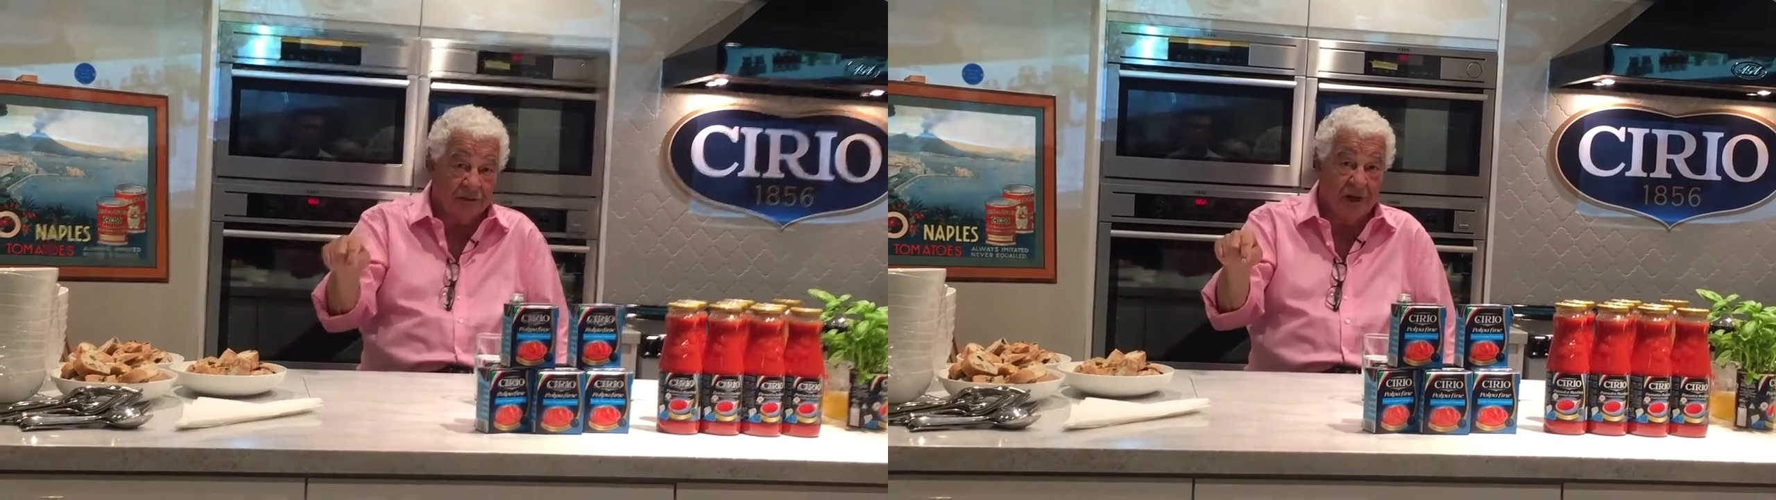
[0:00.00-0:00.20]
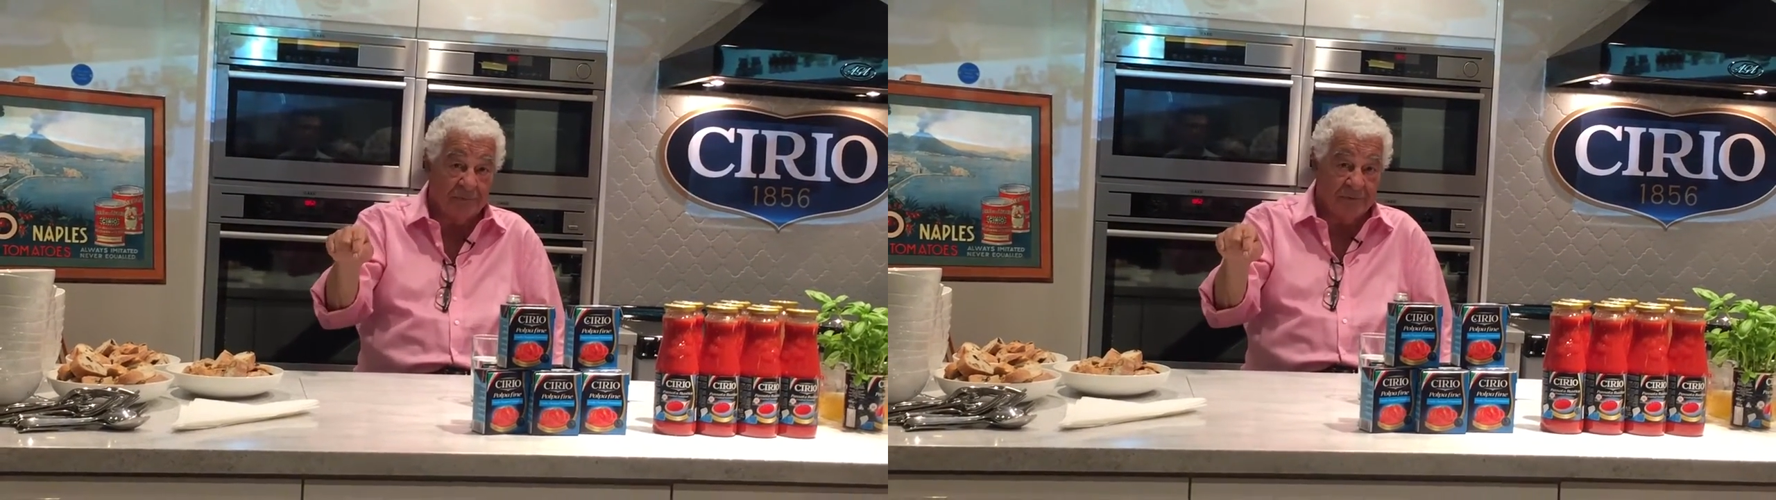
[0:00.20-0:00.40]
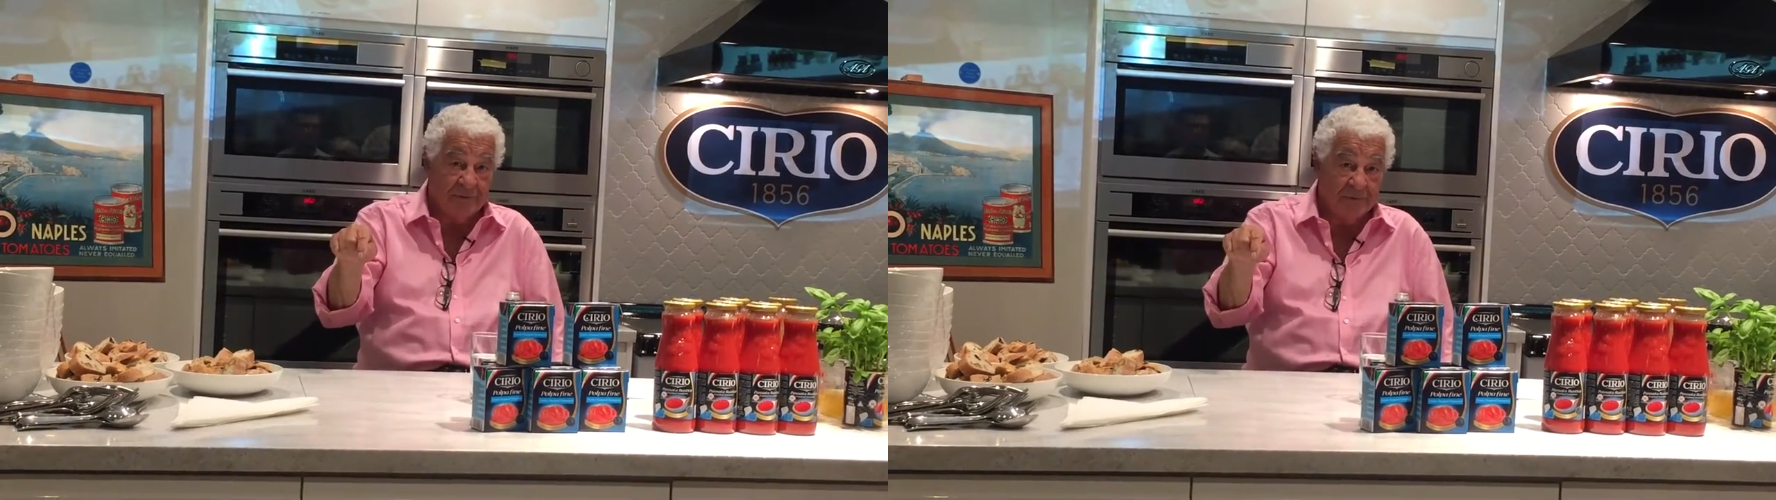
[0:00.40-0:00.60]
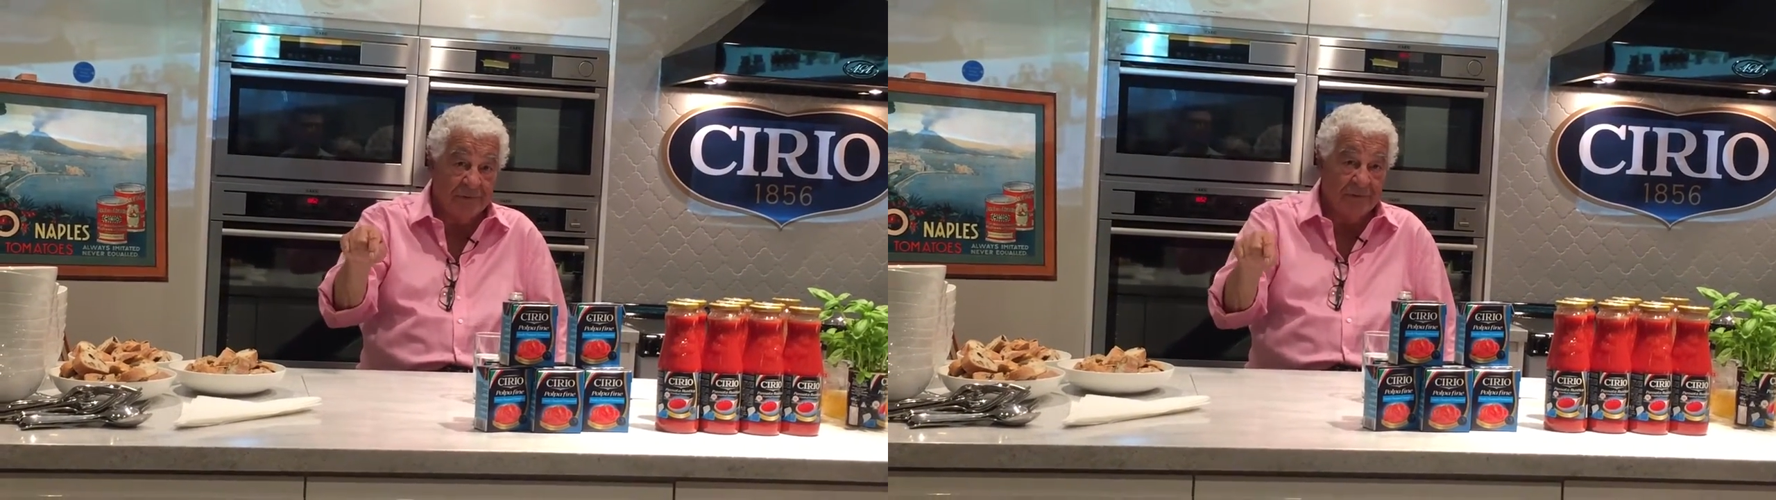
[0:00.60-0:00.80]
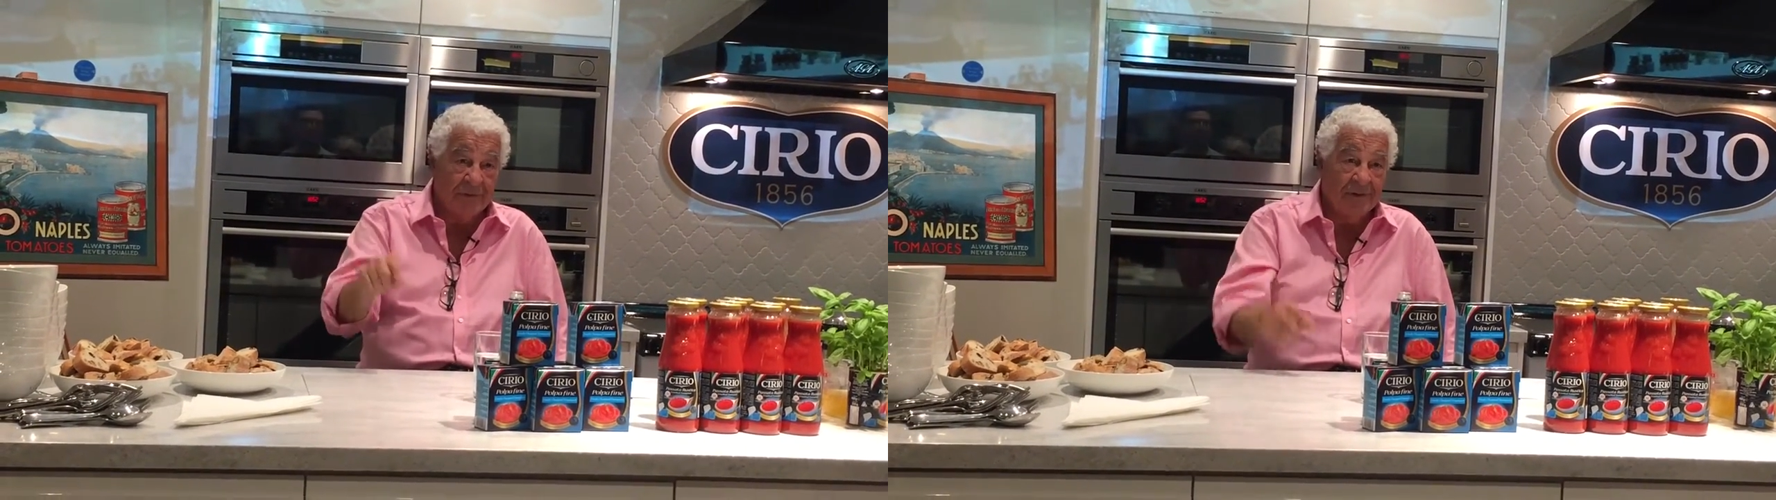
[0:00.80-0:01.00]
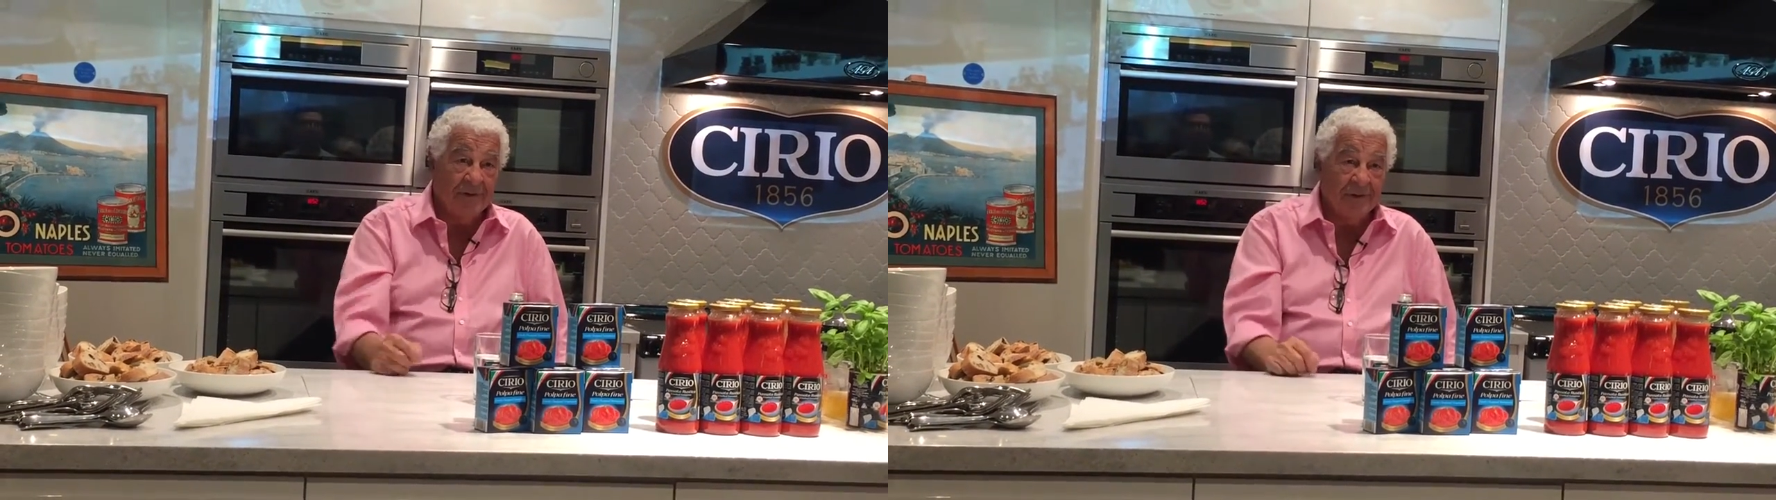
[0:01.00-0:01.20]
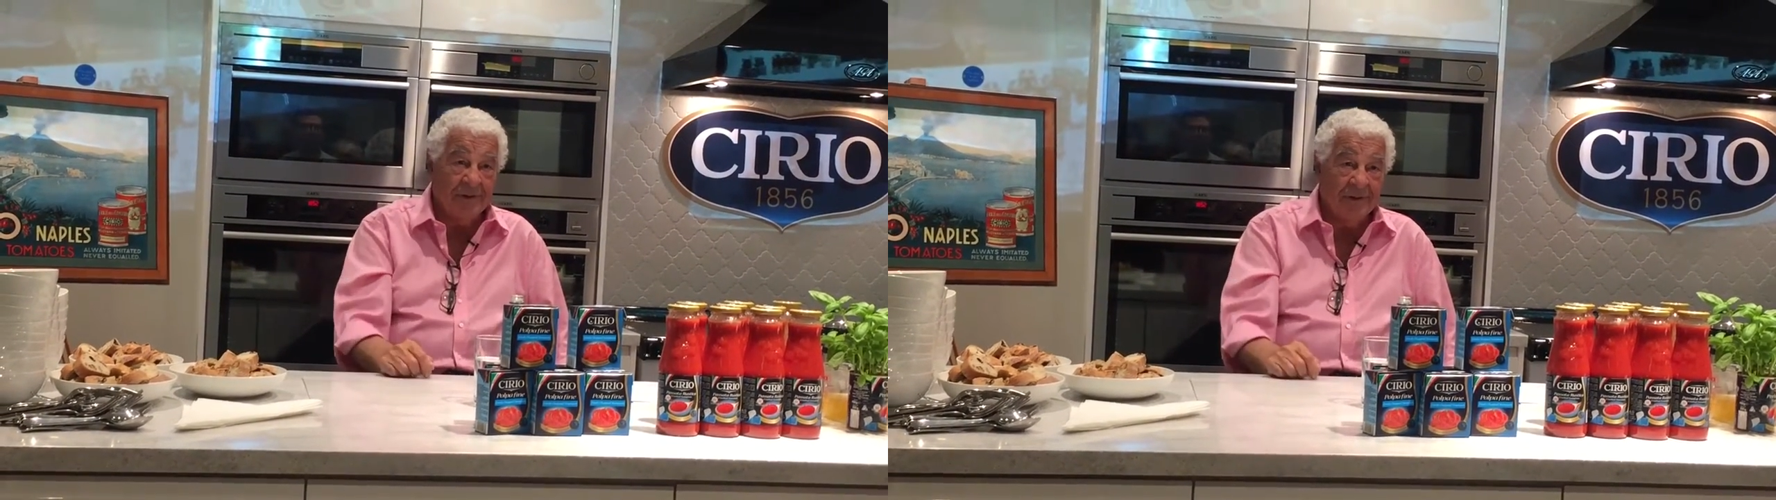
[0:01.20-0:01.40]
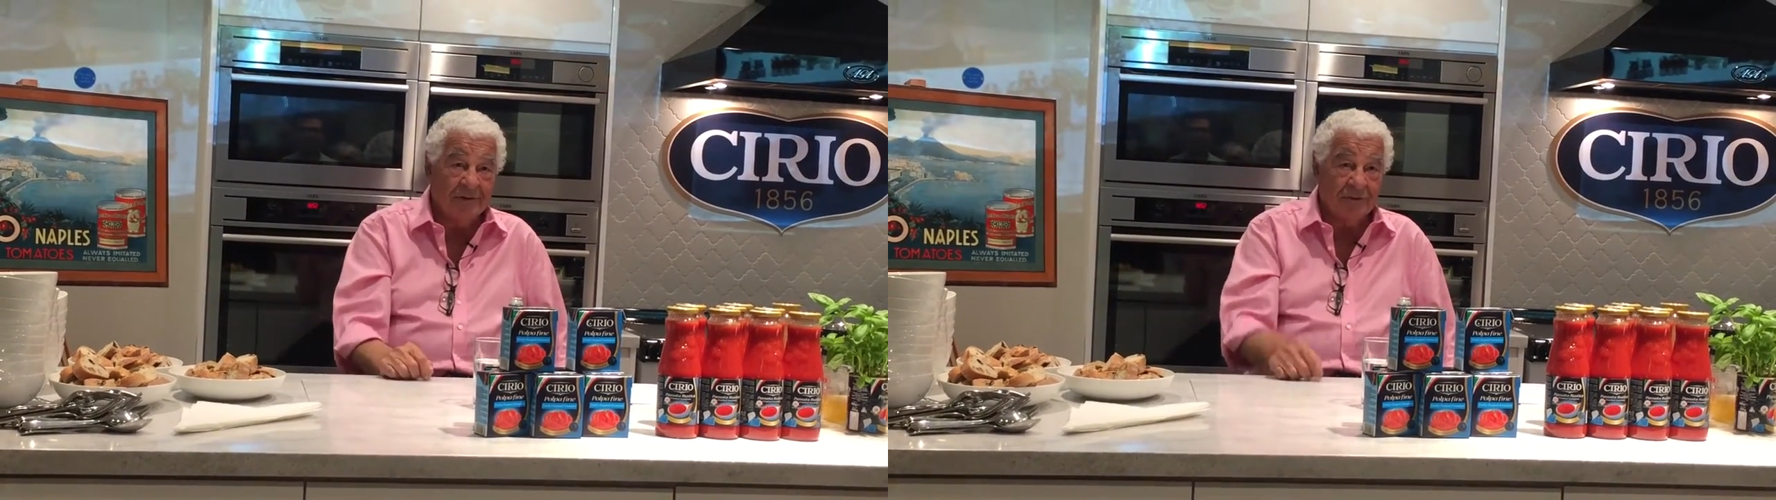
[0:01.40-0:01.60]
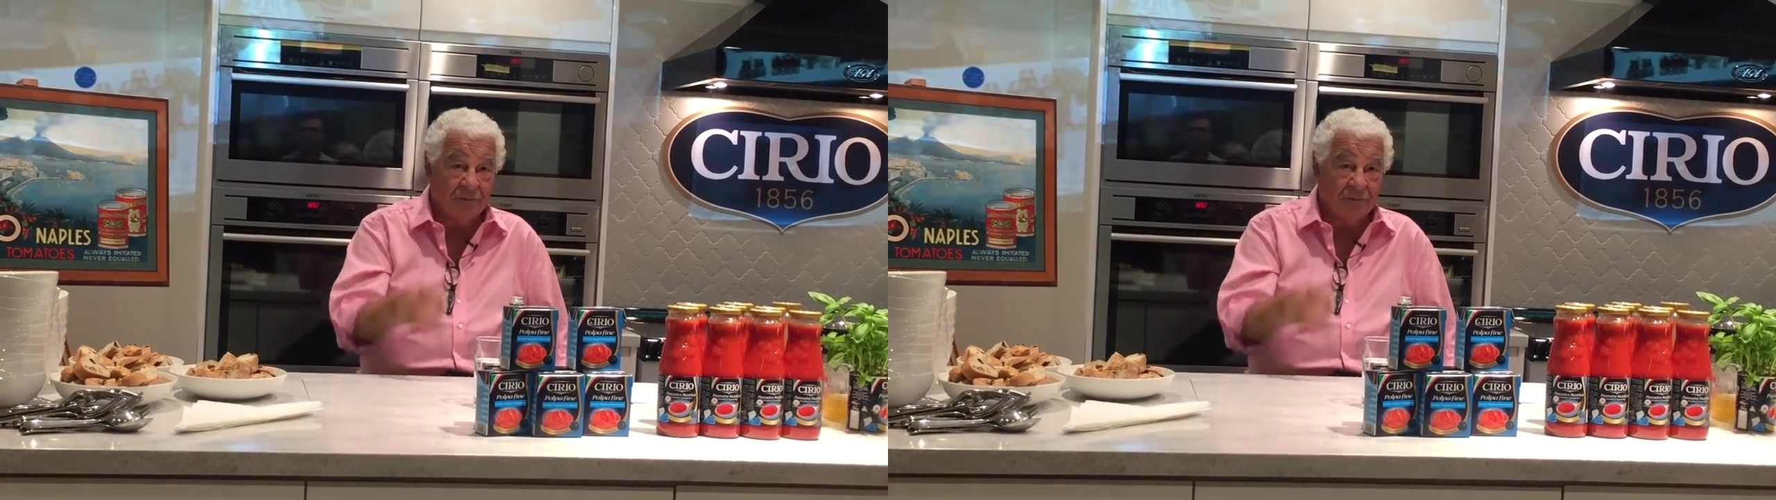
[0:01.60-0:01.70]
schnapps,